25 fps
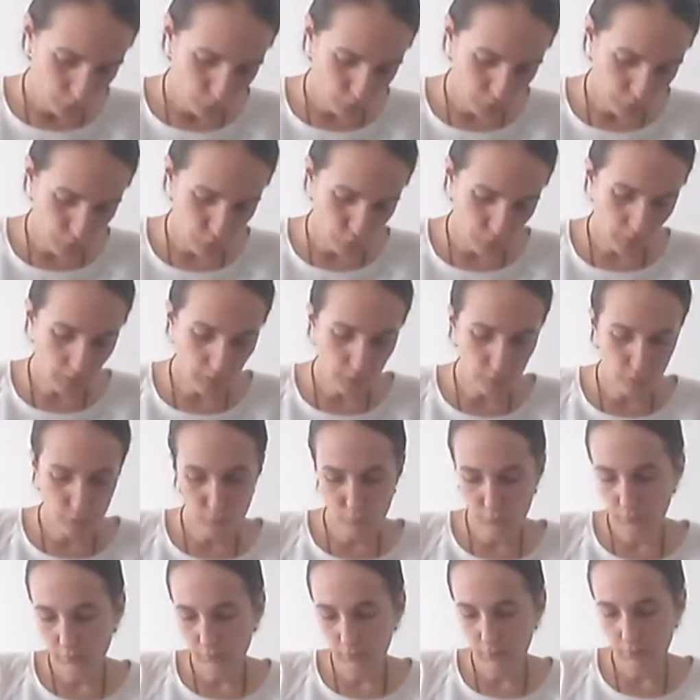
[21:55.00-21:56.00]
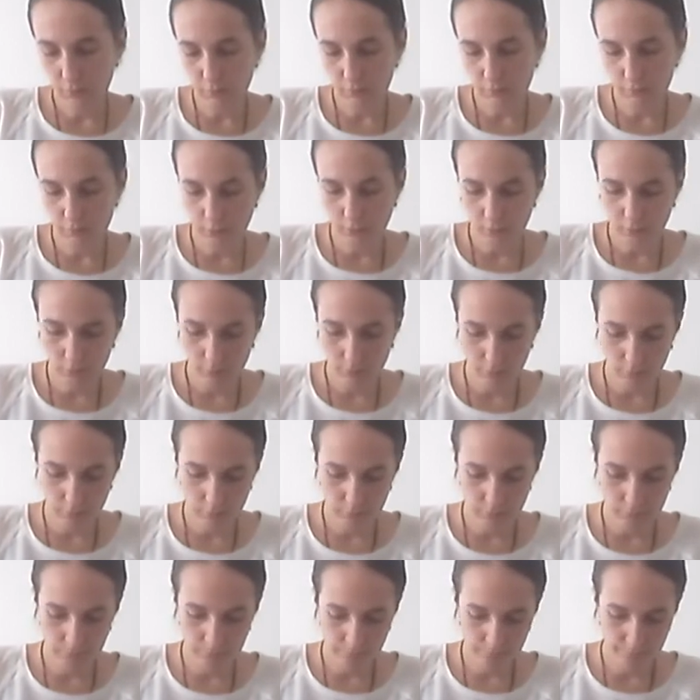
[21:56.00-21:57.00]
what you can do here,
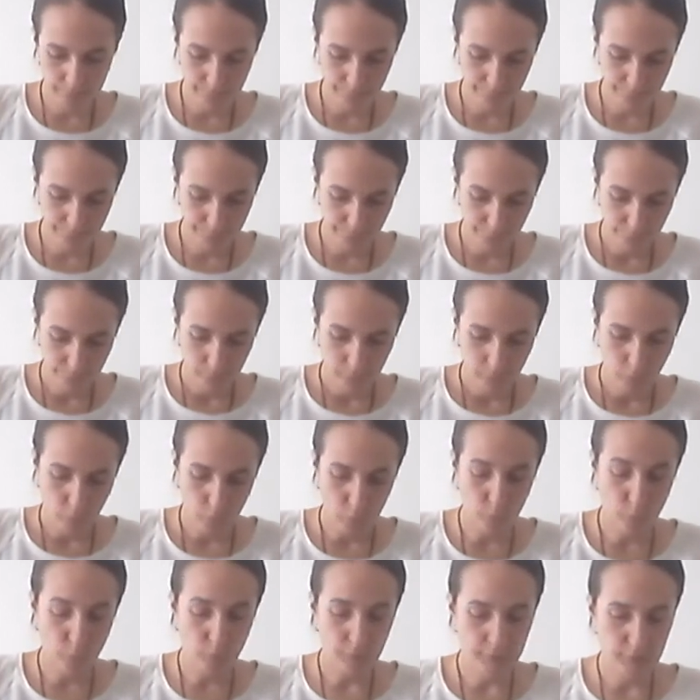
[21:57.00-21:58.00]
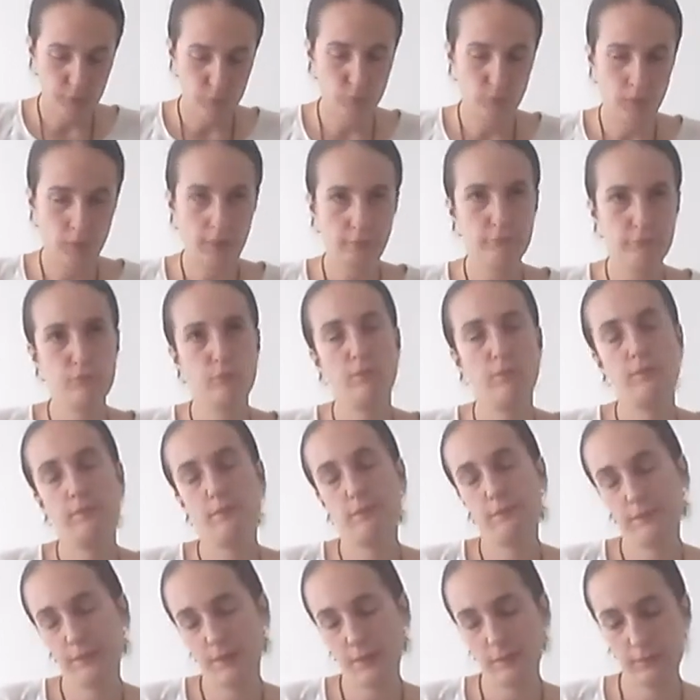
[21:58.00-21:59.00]
or what you have to
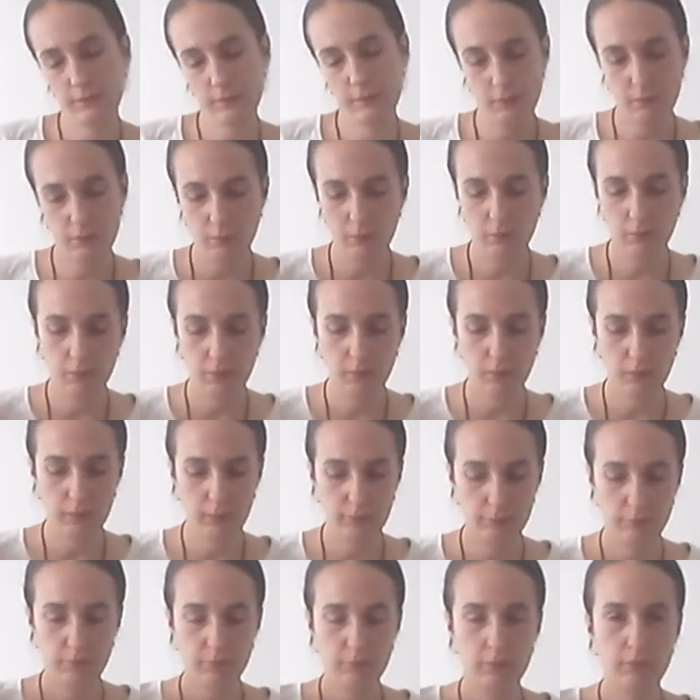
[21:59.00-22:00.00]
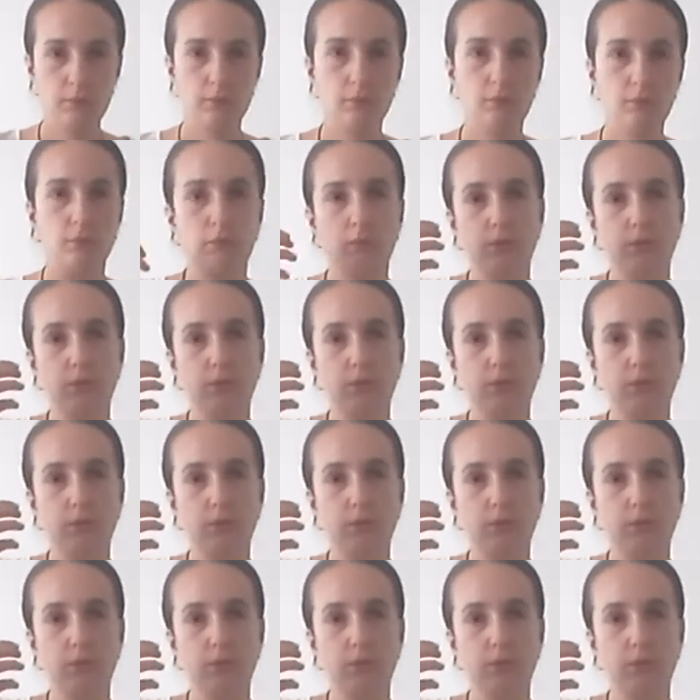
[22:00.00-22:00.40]
understand here, even